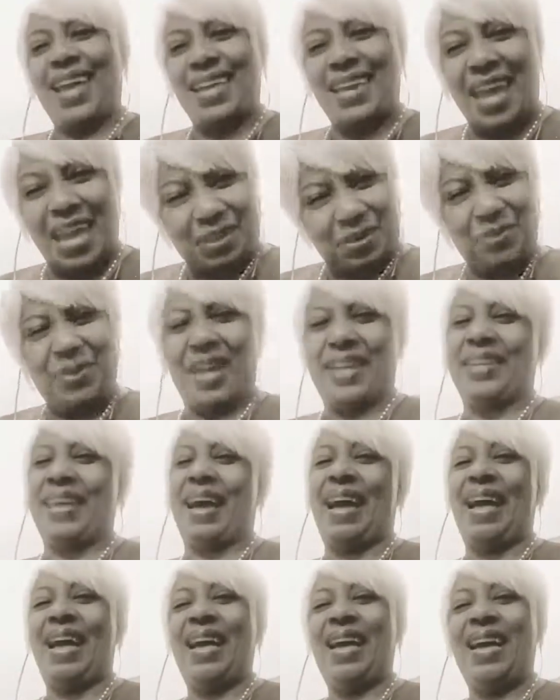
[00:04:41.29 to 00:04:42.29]
Can I do
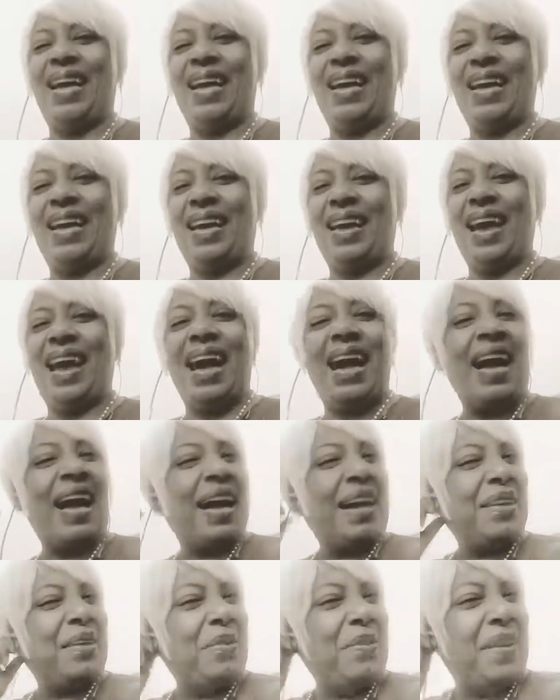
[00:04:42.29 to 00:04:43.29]
that,
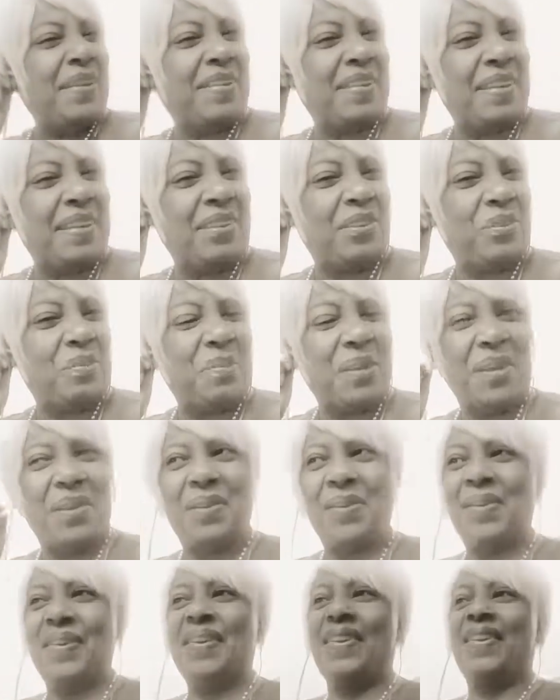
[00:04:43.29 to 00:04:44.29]
huh? Are you listening to
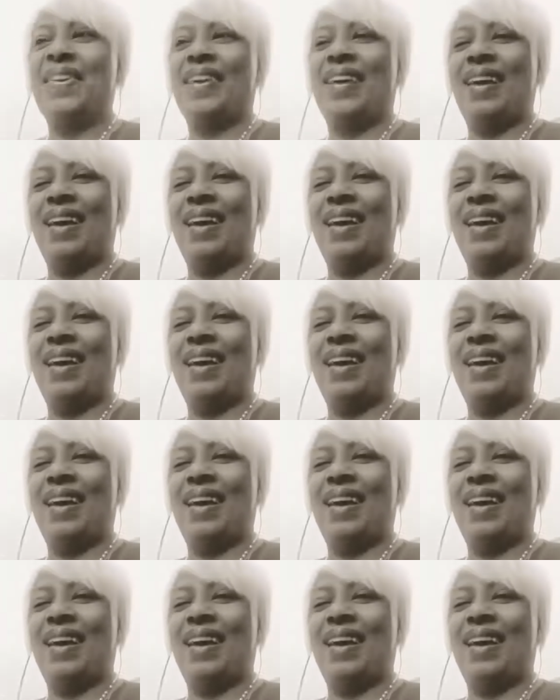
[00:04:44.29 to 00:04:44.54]
me, yo?